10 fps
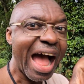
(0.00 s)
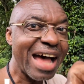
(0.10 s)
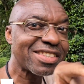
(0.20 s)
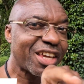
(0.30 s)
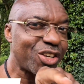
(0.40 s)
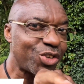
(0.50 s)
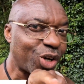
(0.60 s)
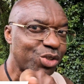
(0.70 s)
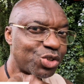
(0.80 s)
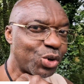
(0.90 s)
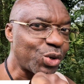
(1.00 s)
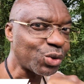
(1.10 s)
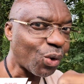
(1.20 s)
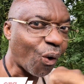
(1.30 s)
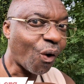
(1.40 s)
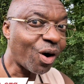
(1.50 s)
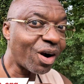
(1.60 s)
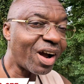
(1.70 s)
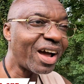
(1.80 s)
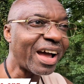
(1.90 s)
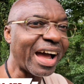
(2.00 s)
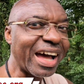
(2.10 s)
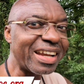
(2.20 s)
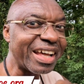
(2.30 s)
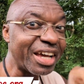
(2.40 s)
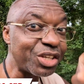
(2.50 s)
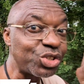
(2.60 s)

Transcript: askdrjoe.org and